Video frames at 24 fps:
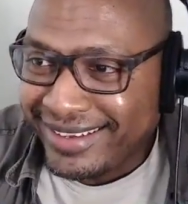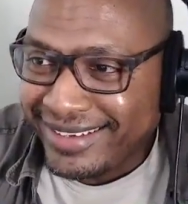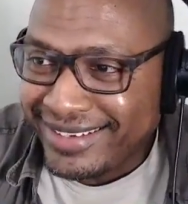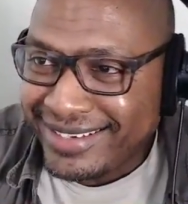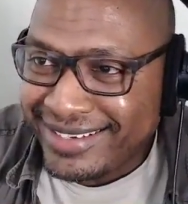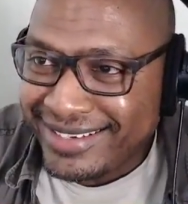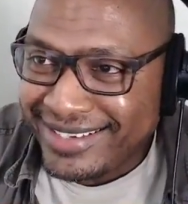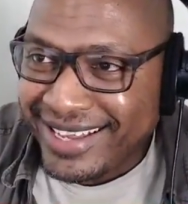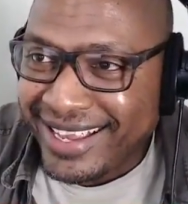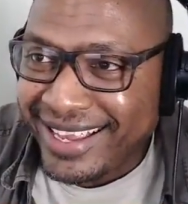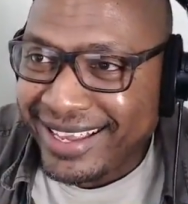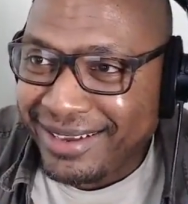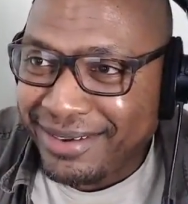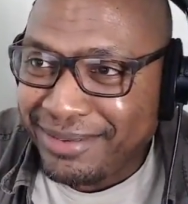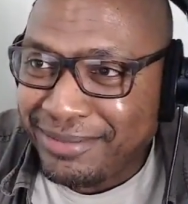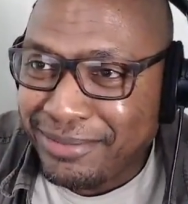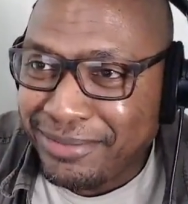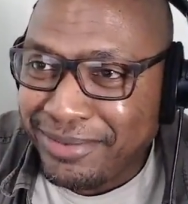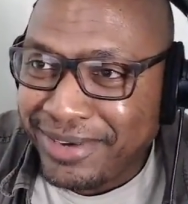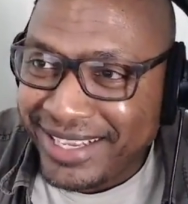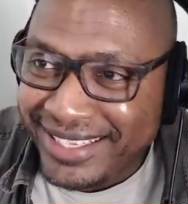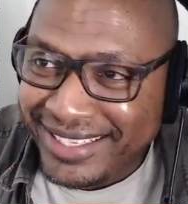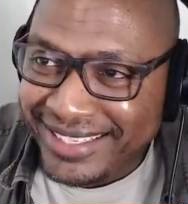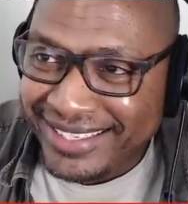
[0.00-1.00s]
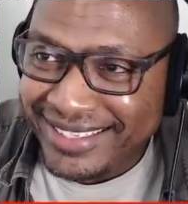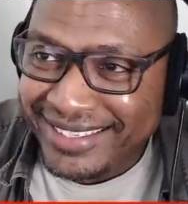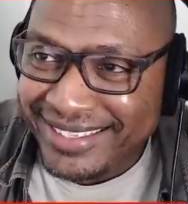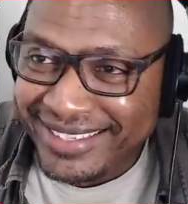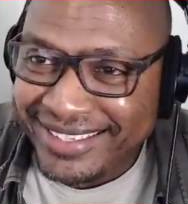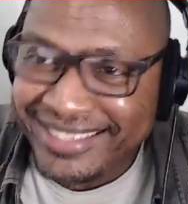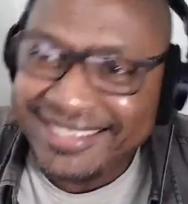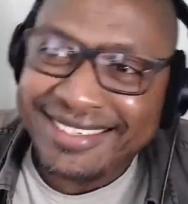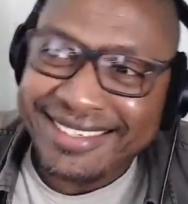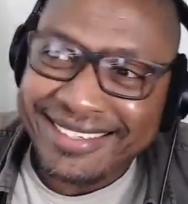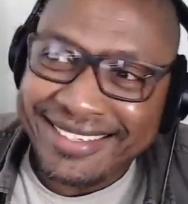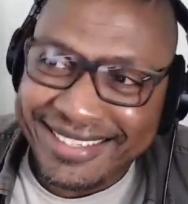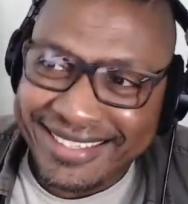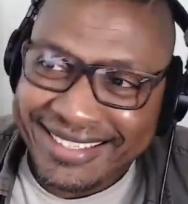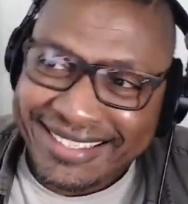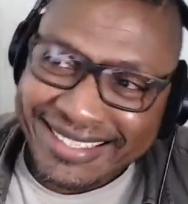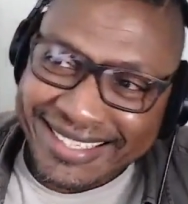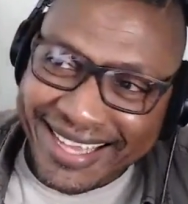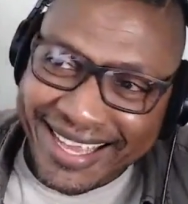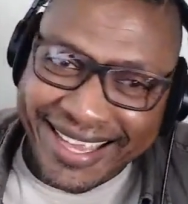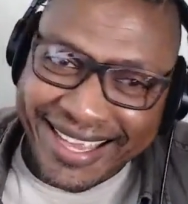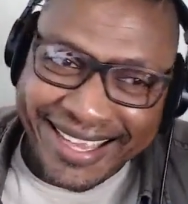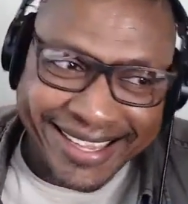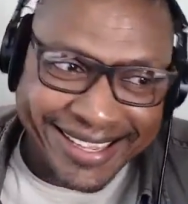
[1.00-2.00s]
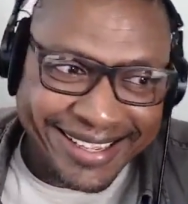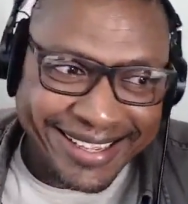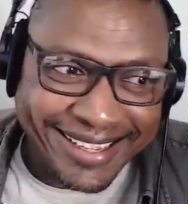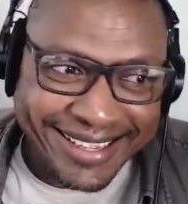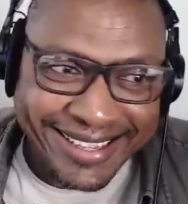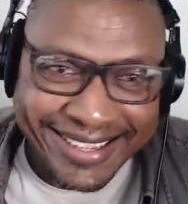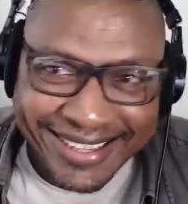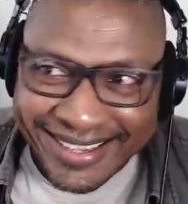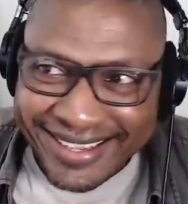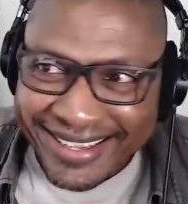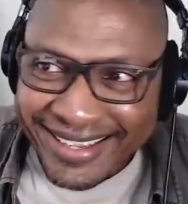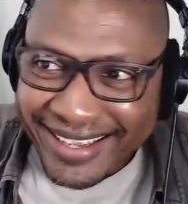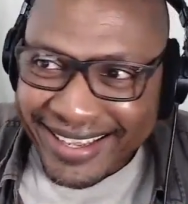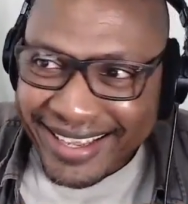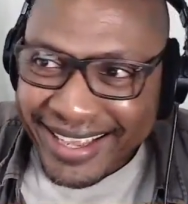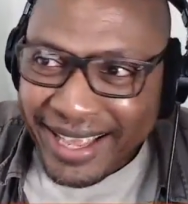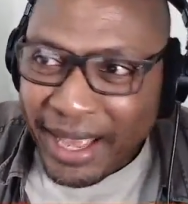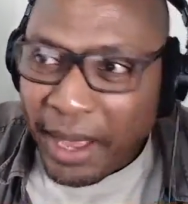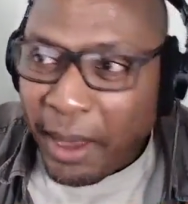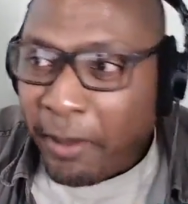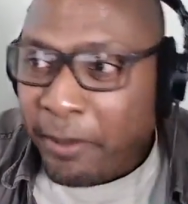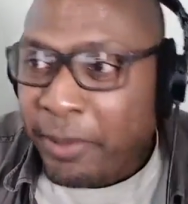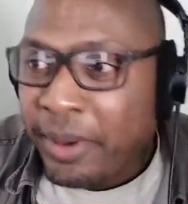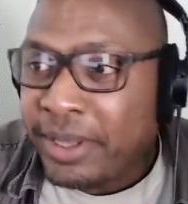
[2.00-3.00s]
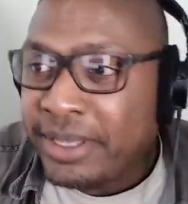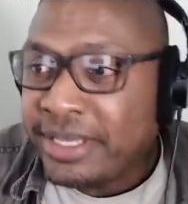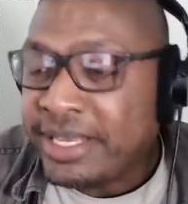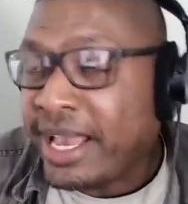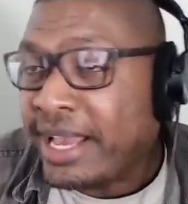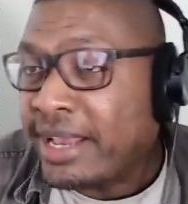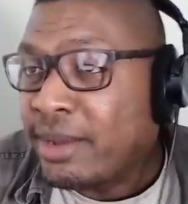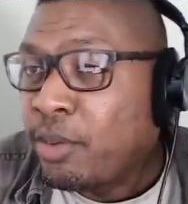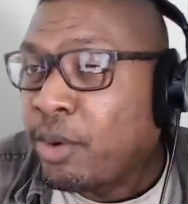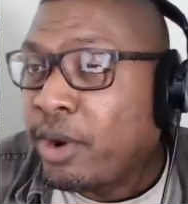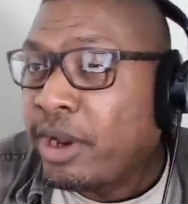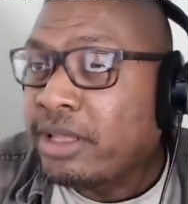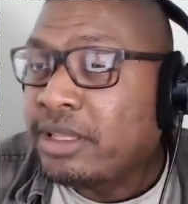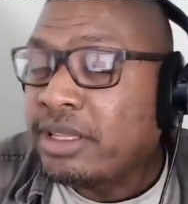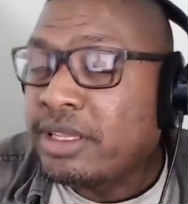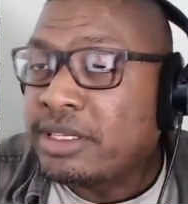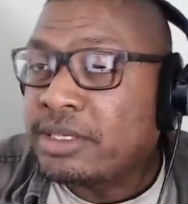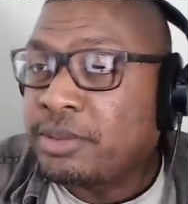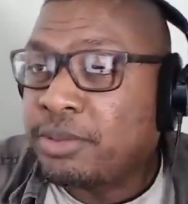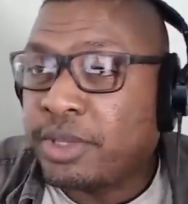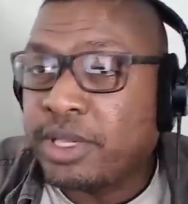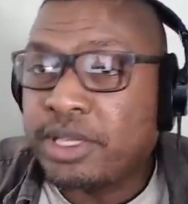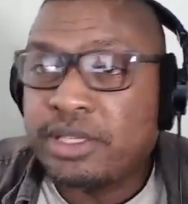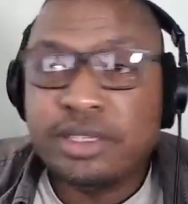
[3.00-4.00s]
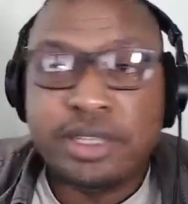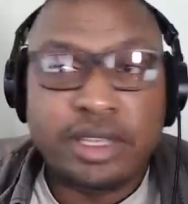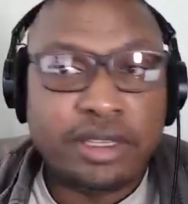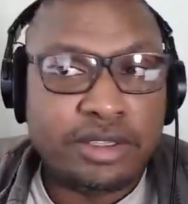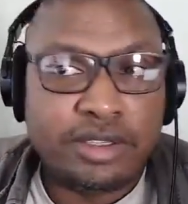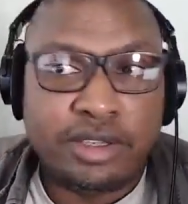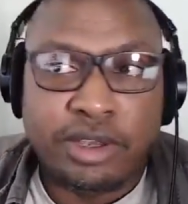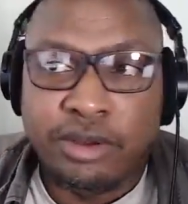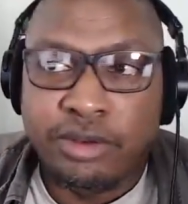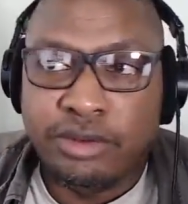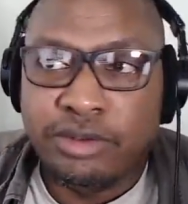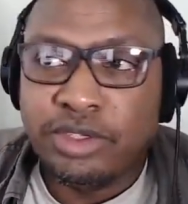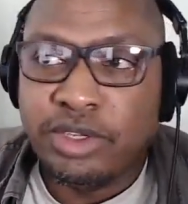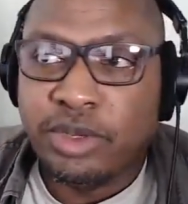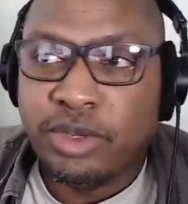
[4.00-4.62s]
She's like, "What did you just say?" But yeah, we're in the explicit zone, so